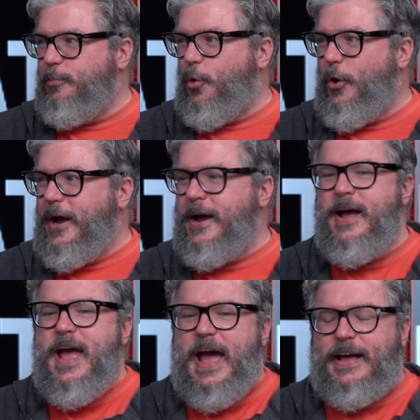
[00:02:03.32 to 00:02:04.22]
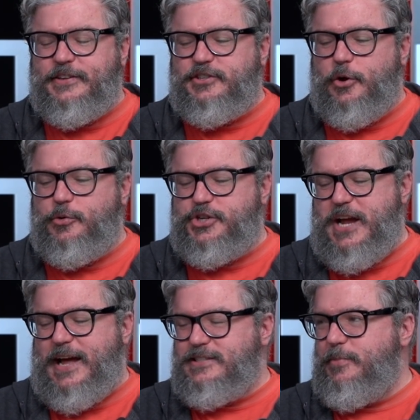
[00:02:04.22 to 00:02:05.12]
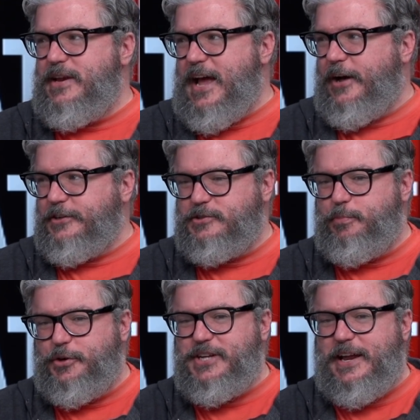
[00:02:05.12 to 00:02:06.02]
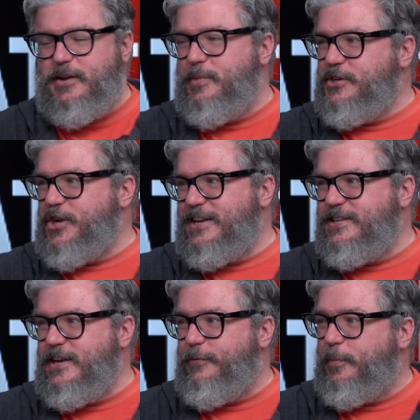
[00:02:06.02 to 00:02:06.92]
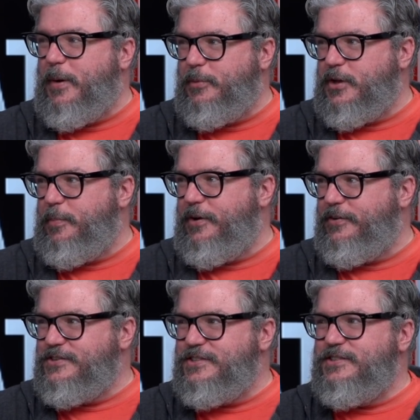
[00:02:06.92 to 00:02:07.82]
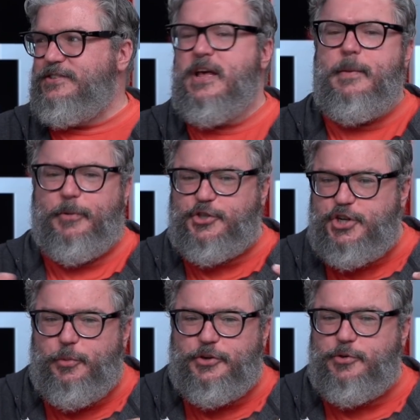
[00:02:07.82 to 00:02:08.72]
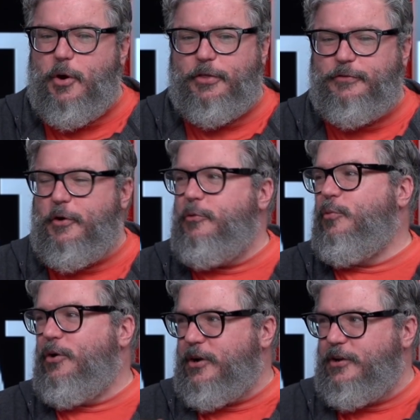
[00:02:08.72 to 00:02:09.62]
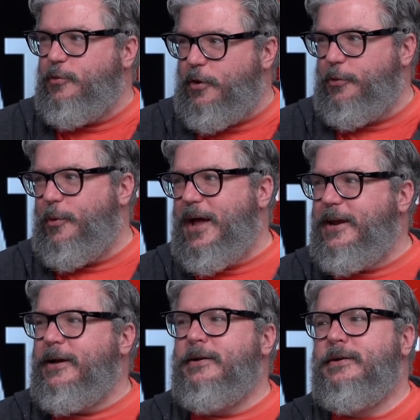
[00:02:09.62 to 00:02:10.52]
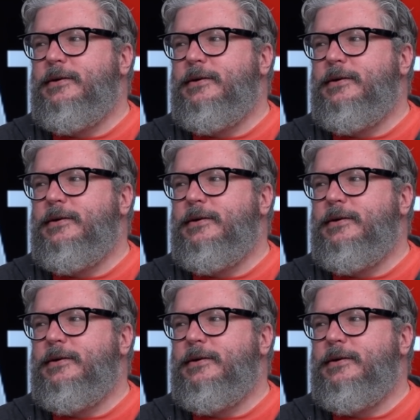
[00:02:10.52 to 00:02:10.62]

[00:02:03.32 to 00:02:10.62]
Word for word: ah. boy and so she had somebody else pretend to be JT for public appearances wow. but she would do all the phone work and do all the writing